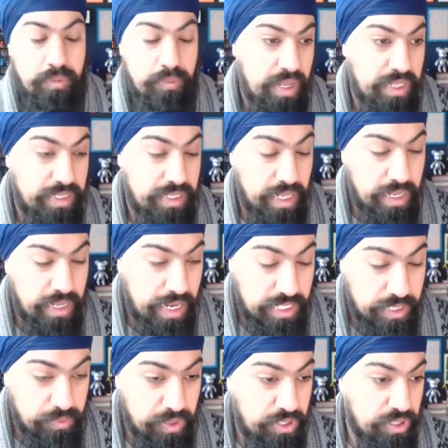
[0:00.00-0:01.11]

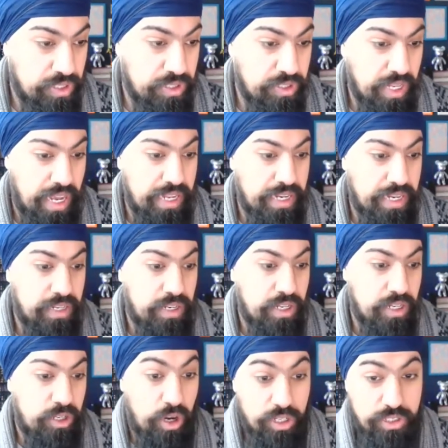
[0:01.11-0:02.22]
exhibitions and
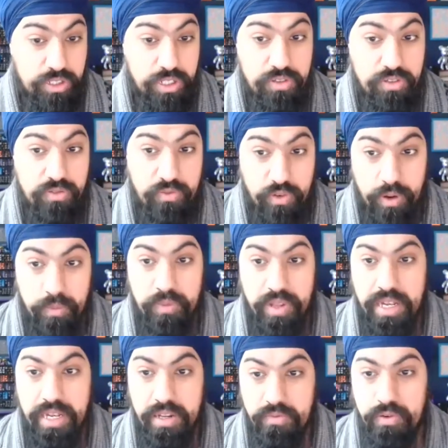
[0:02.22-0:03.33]
concerts from their
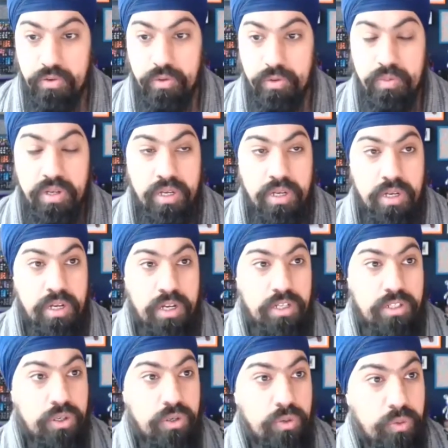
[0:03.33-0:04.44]
living room.
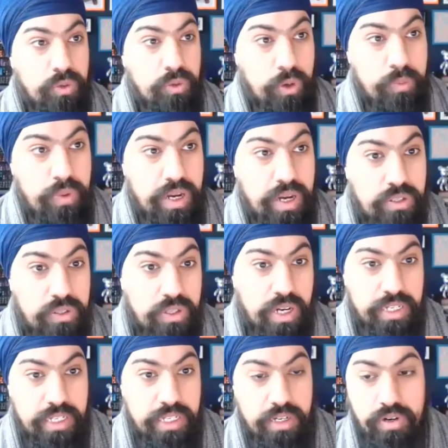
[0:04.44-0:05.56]
So go back to the
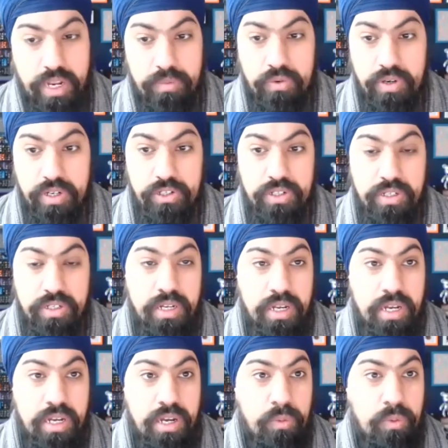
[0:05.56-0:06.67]
idea of collaboration.
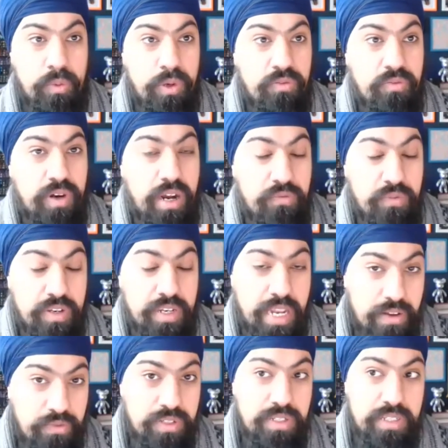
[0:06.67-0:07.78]
I've
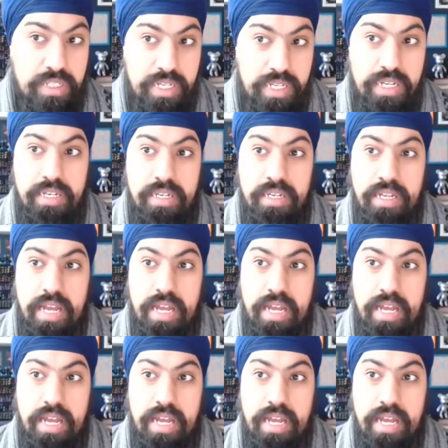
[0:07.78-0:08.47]
never seen